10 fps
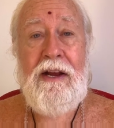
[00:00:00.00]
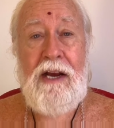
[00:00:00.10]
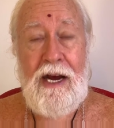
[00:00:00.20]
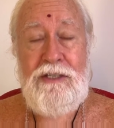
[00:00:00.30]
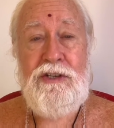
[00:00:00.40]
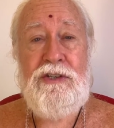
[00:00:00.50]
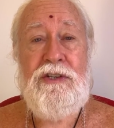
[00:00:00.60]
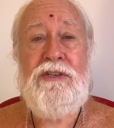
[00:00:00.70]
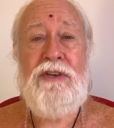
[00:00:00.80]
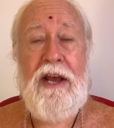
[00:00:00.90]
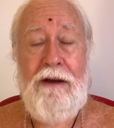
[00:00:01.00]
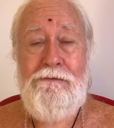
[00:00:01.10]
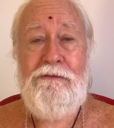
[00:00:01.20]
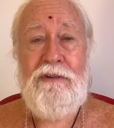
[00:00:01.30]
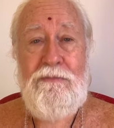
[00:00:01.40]
consciousness
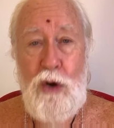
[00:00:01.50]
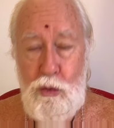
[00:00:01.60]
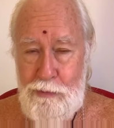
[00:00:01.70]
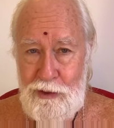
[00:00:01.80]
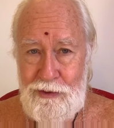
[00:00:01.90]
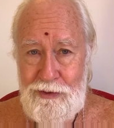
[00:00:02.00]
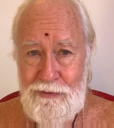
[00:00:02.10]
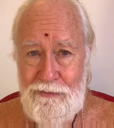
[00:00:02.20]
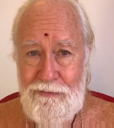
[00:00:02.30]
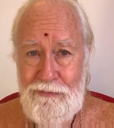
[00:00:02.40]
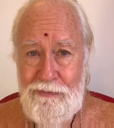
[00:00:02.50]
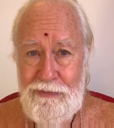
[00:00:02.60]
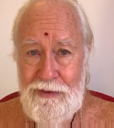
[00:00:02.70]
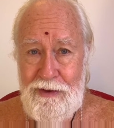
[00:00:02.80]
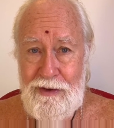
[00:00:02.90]
every moment,
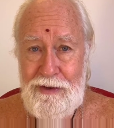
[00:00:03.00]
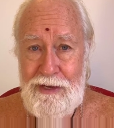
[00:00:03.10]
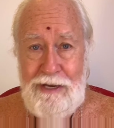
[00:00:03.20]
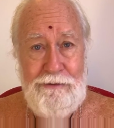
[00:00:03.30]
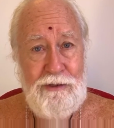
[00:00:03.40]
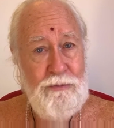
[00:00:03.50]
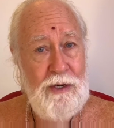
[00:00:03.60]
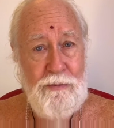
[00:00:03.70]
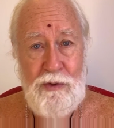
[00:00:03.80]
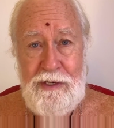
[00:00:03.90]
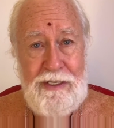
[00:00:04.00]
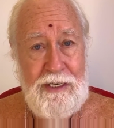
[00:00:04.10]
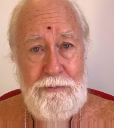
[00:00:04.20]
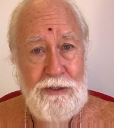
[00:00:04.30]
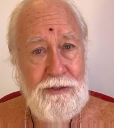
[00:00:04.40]
even when we're in
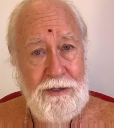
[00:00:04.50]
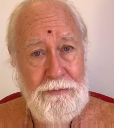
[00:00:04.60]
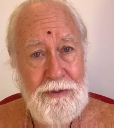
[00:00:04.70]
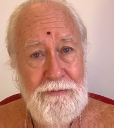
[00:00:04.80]
deep sleep.